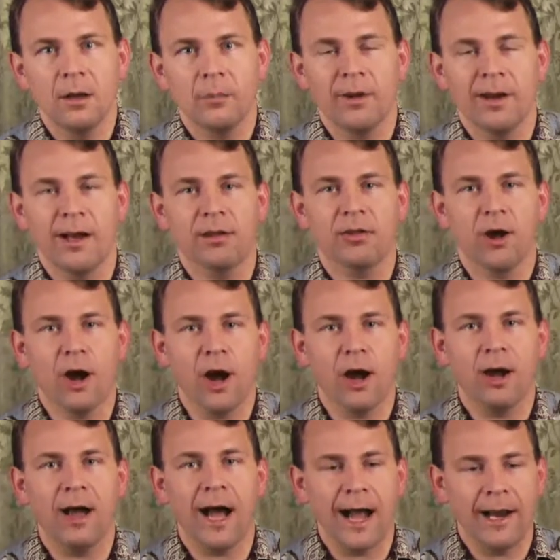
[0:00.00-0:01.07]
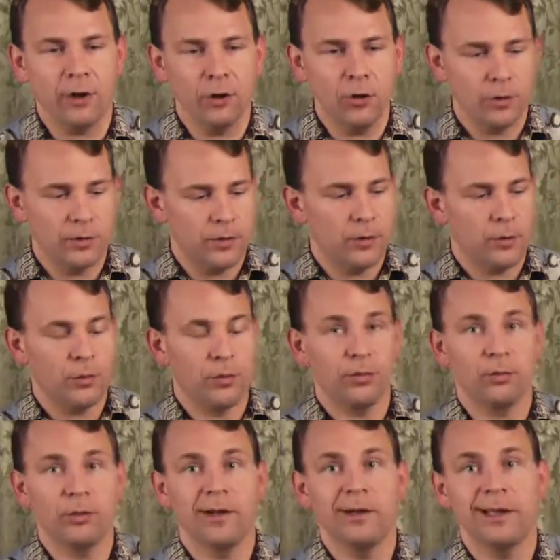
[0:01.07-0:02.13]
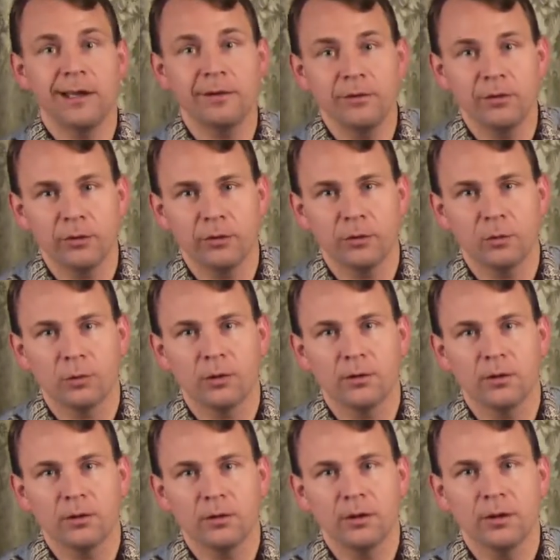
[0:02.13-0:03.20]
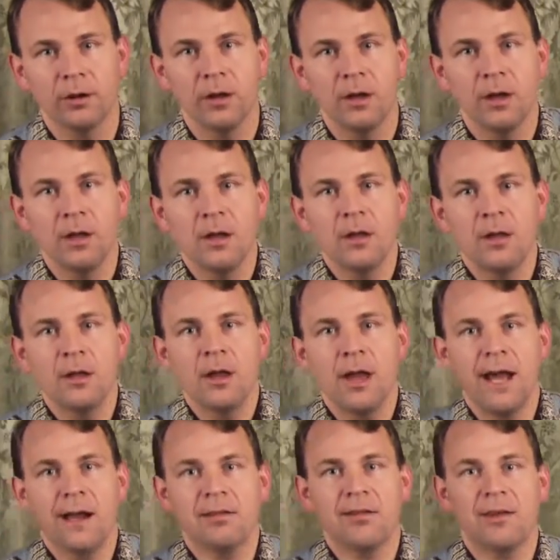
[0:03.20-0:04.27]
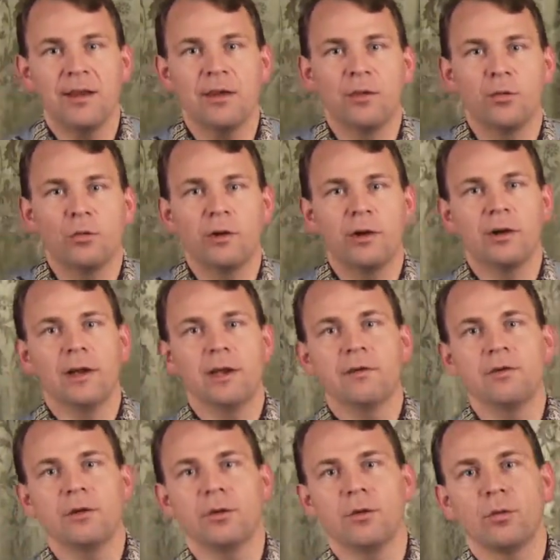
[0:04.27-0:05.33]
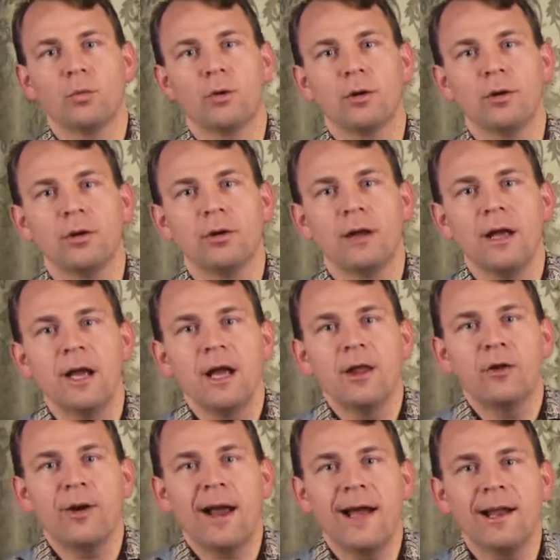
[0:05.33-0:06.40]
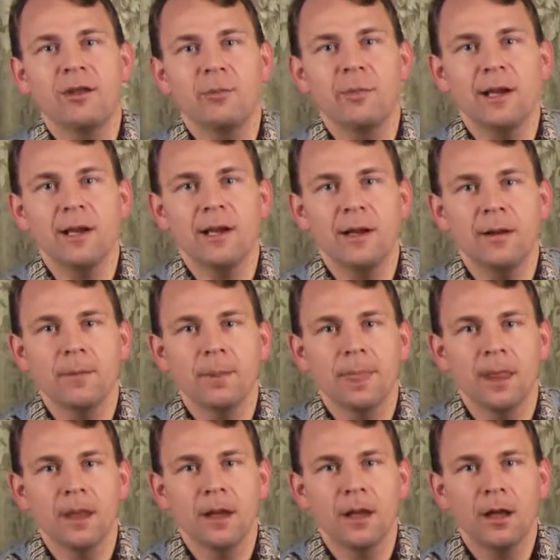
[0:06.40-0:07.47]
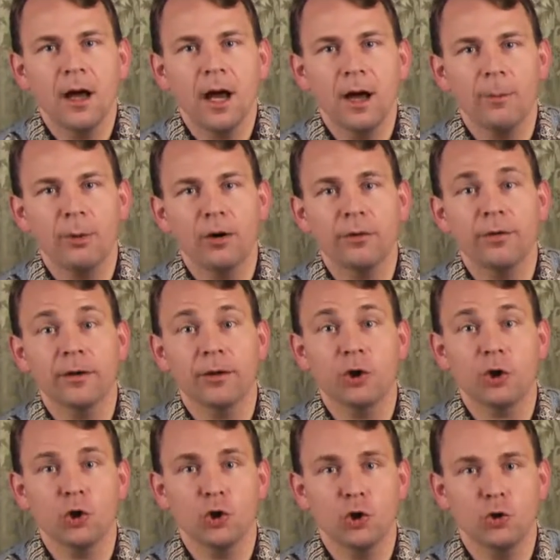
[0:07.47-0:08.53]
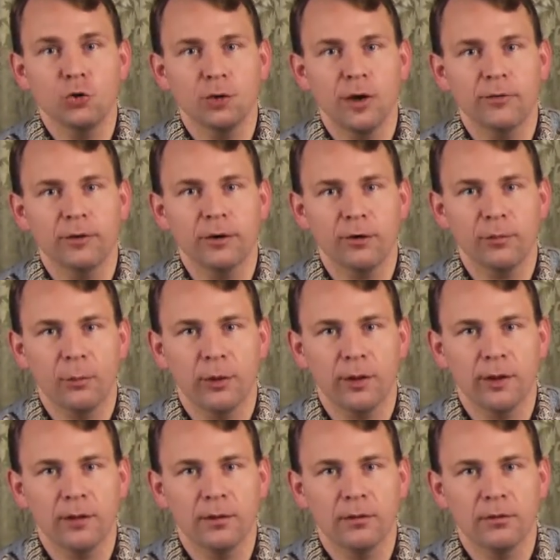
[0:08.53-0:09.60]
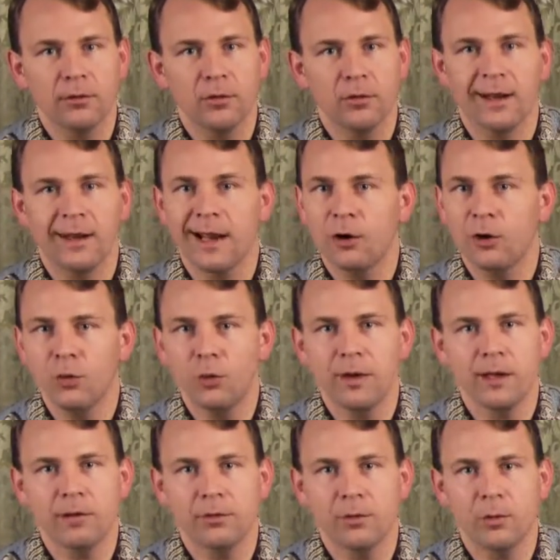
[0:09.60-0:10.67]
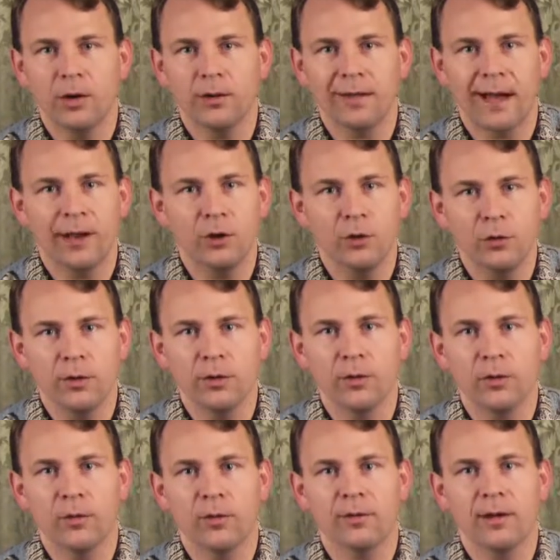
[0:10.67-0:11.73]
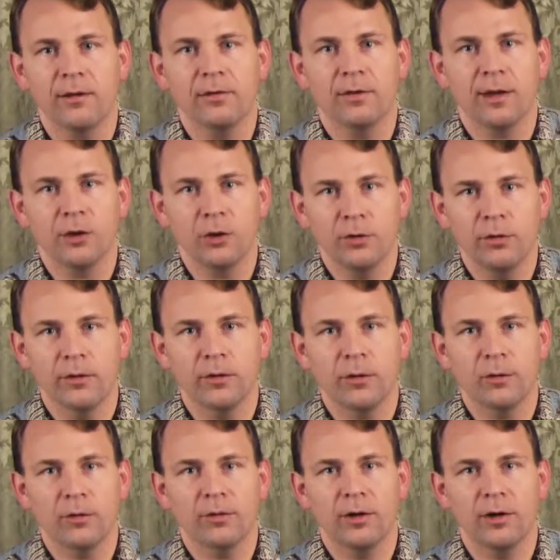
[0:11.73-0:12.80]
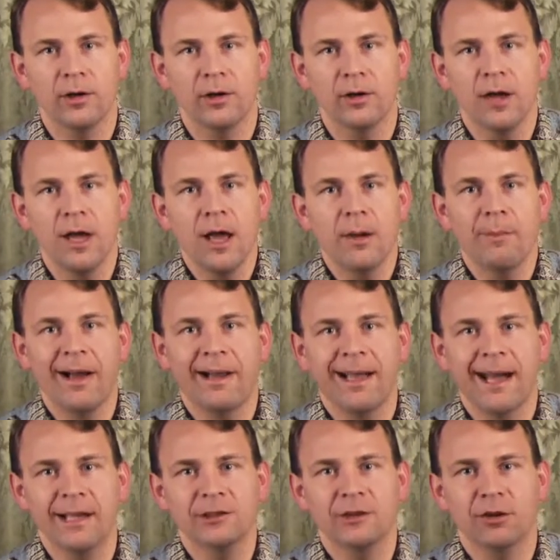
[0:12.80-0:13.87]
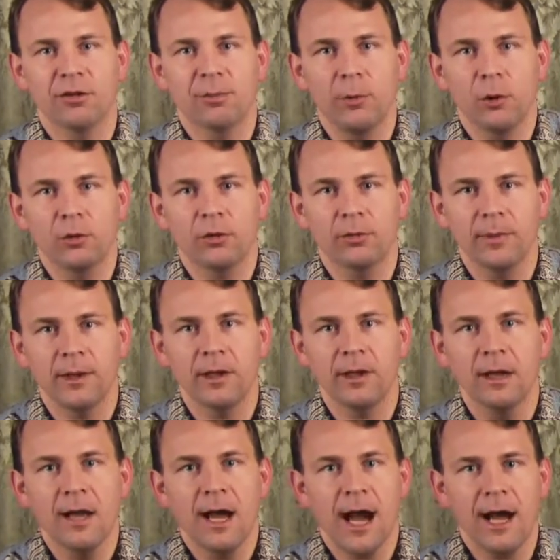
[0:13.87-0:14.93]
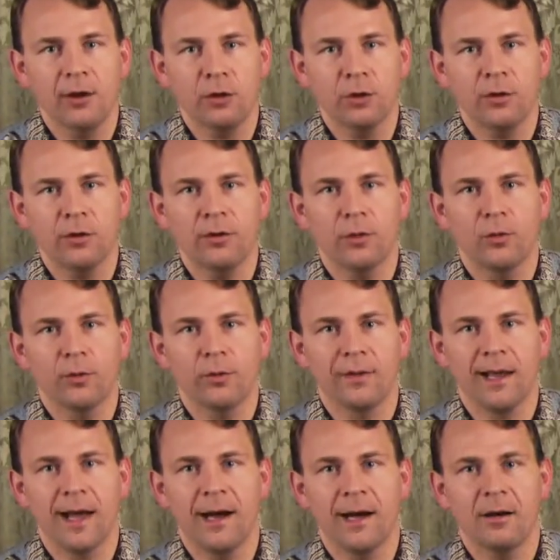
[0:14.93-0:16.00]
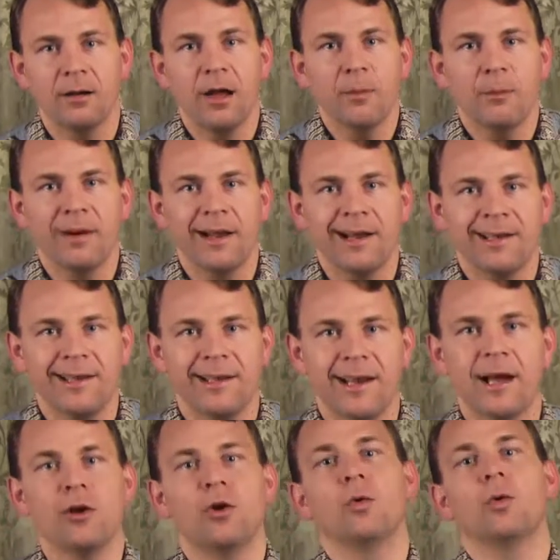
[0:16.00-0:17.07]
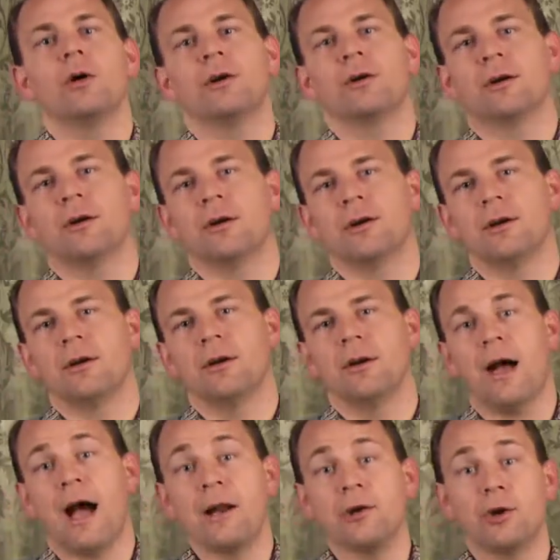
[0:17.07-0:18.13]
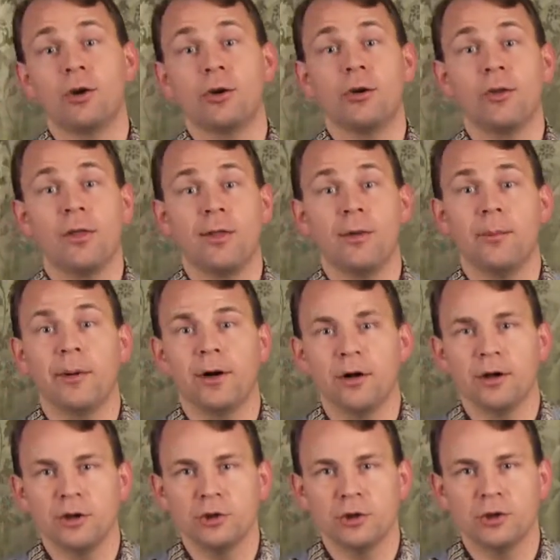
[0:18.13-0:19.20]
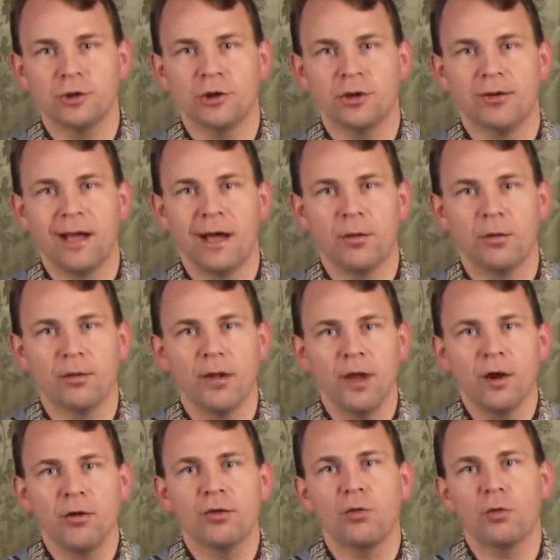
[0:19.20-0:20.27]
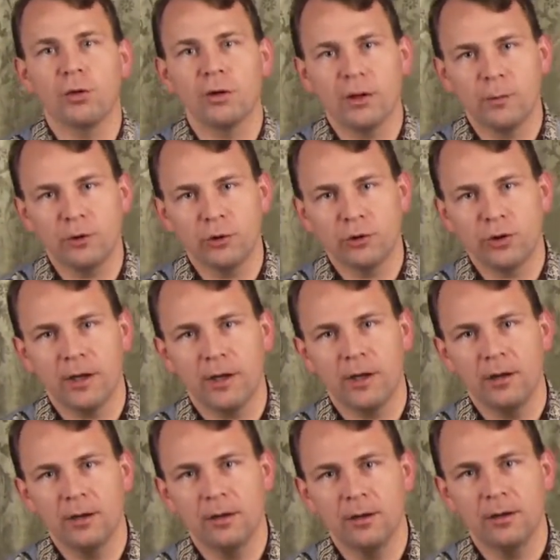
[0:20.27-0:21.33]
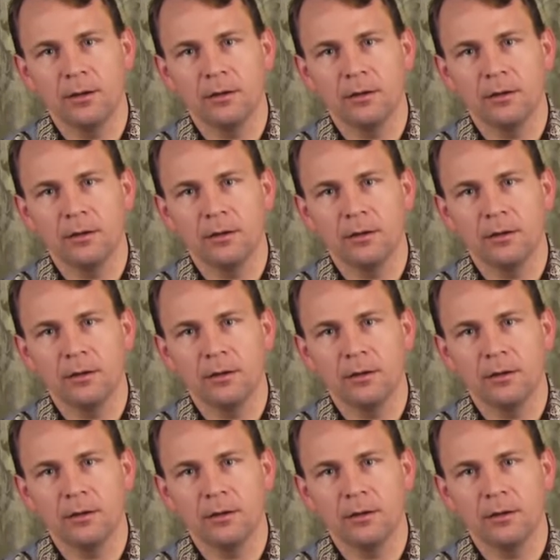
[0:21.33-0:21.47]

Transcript: But I saw, I knew that there was real evil in the world. And seeing the real evil in the world, there had to be a perfect good reference point so that I knew what evil was. I knew that there was evil. I knew that there was good. My conscience spoke to me. I knew that there was a God, but I did not know where to turn. I turned to the American churches and I was sorely betrayed.